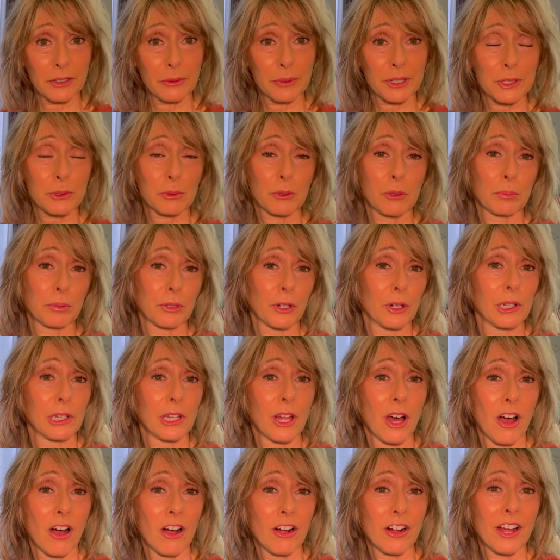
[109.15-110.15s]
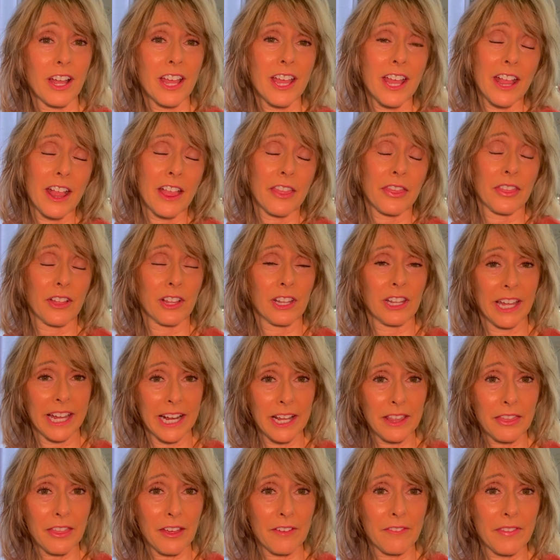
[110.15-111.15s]
which will prolong the
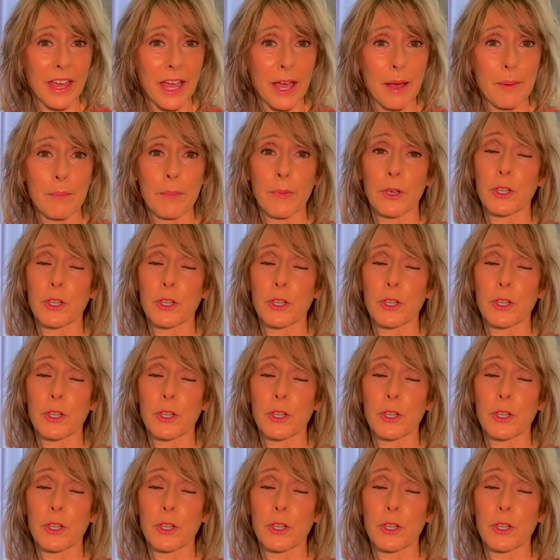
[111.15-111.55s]
length of them.